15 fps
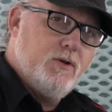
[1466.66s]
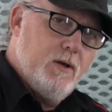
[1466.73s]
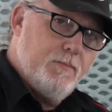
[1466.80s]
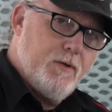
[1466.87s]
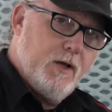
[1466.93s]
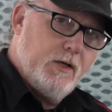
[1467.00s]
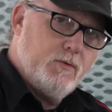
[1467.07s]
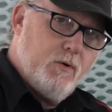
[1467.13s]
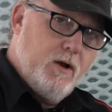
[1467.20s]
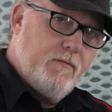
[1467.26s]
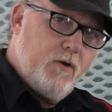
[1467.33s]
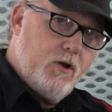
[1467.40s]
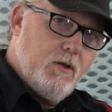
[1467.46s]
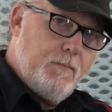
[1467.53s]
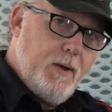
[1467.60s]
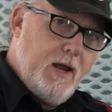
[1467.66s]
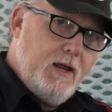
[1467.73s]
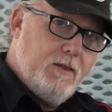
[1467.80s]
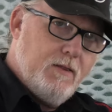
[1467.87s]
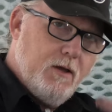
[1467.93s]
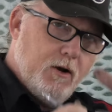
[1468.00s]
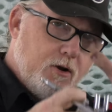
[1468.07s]
dip things where you have all the
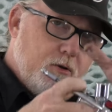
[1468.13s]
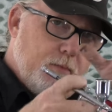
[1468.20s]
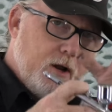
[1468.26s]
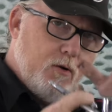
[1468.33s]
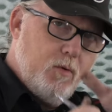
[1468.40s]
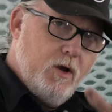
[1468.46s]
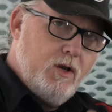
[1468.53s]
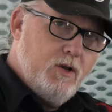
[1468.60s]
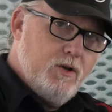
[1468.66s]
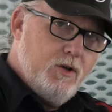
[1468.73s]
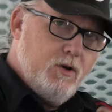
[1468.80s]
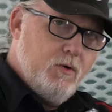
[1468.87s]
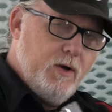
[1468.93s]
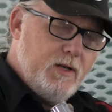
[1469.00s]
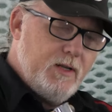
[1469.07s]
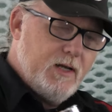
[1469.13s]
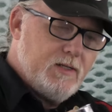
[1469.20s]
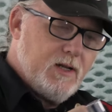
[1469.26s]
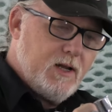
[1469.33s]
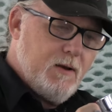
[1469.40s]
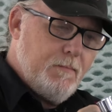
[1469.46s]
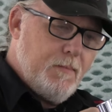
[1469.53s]
paint in there, no matter what you do, it
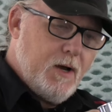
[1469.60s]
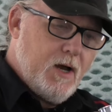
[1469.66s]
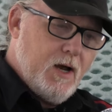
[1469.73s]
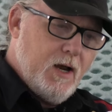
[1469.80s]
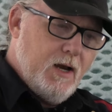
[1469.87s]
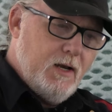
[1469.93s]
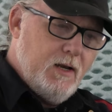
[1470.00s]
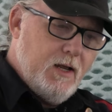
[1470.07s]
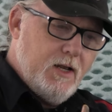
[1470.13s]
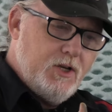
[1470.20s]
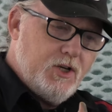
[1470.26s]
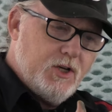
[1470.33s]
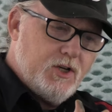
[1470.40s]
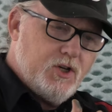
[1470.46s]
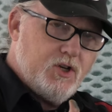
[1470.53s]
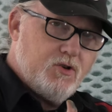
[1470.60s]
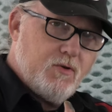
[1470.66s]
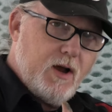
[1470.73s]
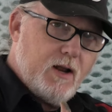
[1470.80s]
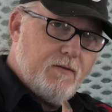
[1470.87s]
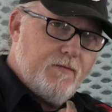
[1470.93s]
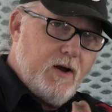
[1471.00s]
doesn't combine, it just
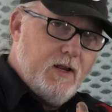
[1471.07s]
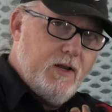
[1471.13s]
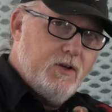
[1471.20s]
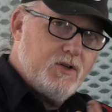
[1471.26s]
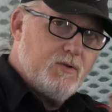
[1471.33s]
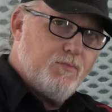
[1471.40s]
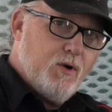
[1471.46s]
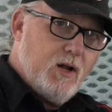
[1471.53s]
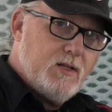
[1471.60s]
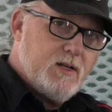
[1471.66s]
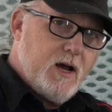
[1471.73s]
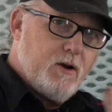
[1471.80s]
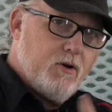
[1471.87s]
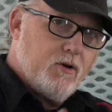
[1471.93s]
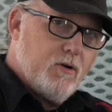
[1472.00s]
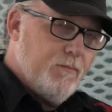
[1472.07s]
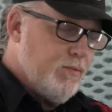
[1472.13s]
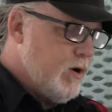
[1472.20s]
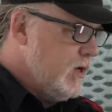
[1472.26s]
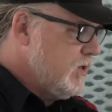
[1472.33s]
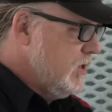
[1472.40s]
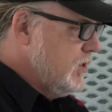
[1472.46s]
stratifies, it spreads out or
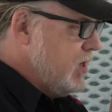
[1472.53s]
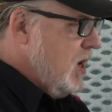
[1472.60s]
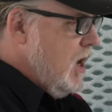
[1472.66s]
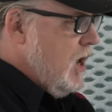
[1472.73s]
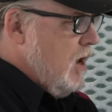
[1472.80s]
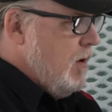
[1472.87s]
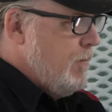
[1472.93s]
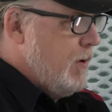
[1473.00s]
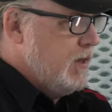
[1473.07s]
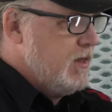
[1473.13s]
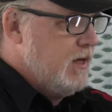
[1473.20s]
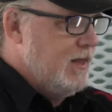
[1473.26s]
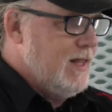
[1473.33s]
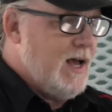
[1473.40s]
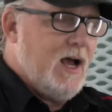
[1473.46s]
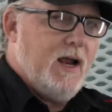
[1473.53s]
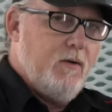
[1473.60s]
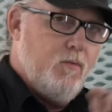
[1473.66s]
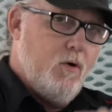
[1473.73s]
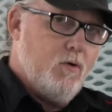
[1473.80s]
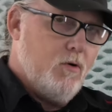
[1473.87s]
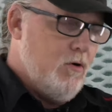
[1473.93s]
compresses, but the
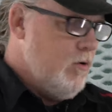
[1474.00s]
line won't go